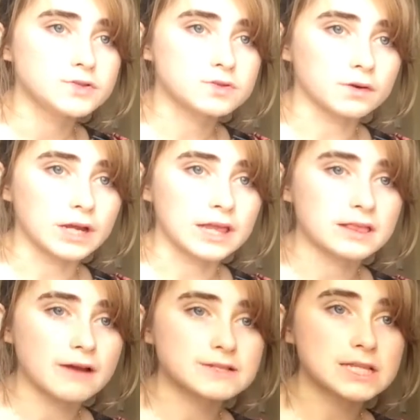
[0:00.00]
Sorry,
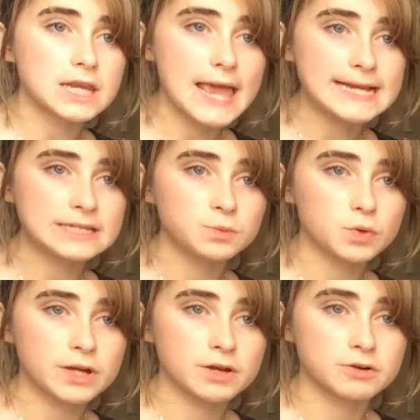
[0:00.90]
there is a lady
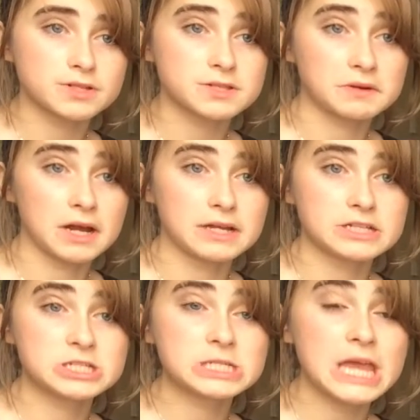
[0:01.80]
walking across the road.
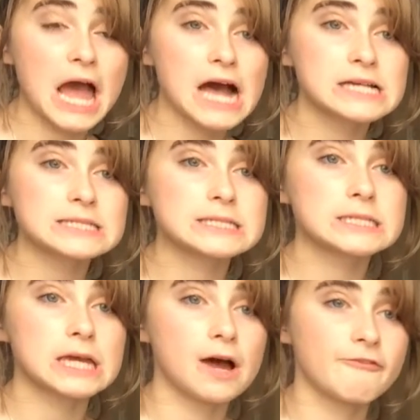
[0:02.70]
She has
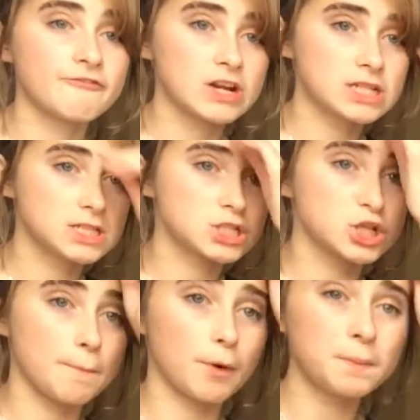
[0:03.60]
a
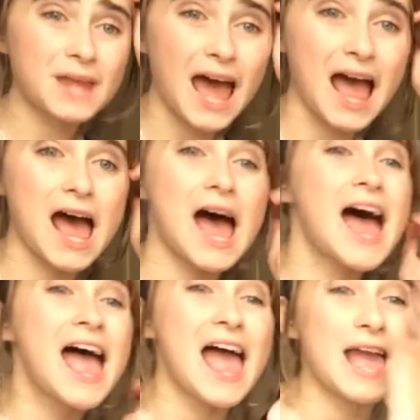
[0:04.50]
fringe, bobbed hair,
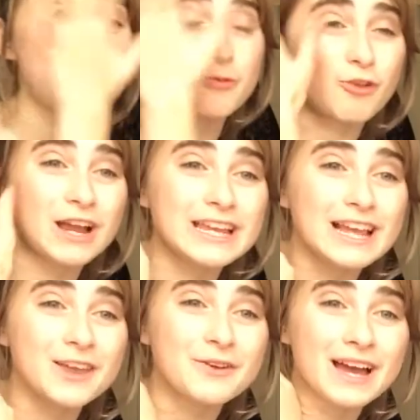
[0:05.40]
a bright
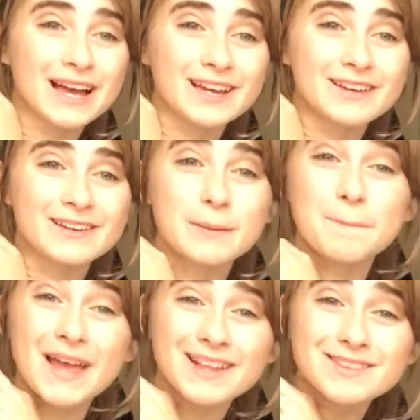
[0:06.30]
yellow
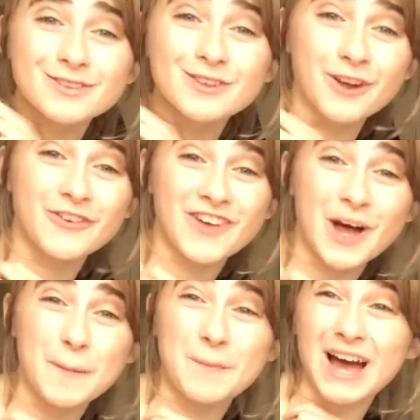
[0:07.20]
cancan, pins all over
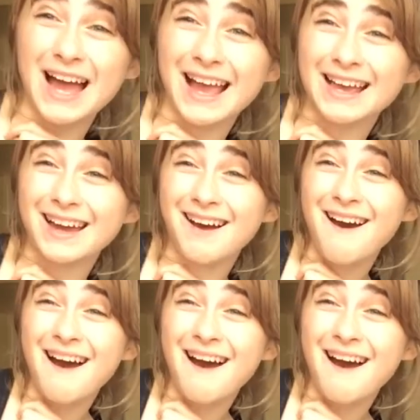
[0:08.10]
her bag.